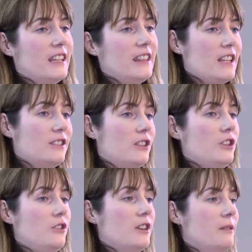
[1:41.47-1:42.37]
like that so
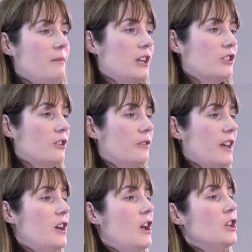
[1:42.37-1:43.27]
that you can make sure
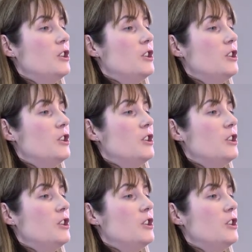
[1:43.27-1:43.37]
that